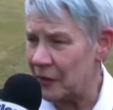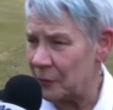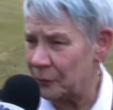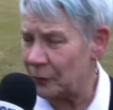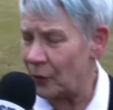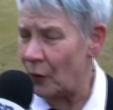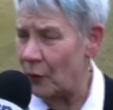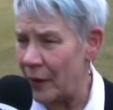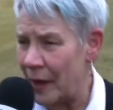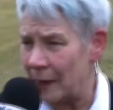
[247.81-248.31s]
in the
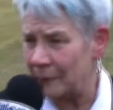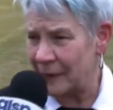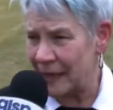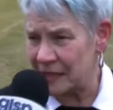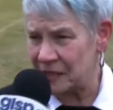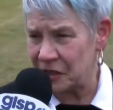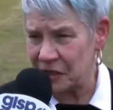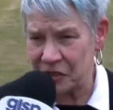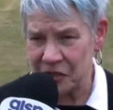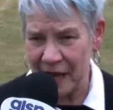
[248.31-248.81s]
pro am
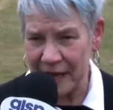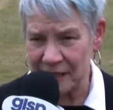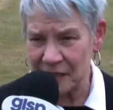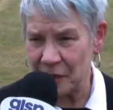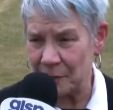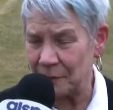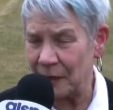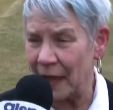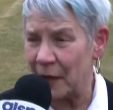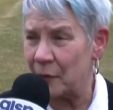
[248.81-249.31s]
gets a chance
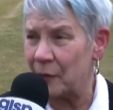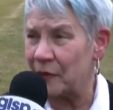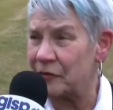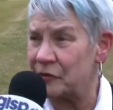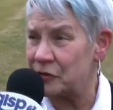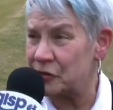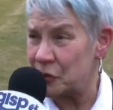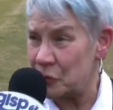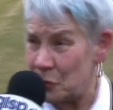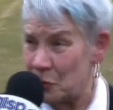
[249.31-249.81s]
to play
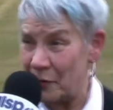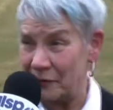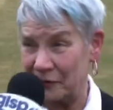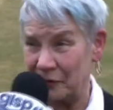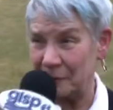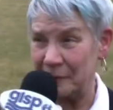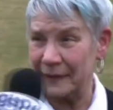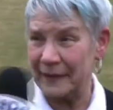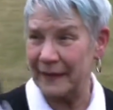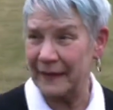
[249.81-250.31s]
with two of
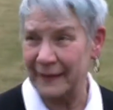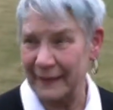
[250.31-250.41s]
them.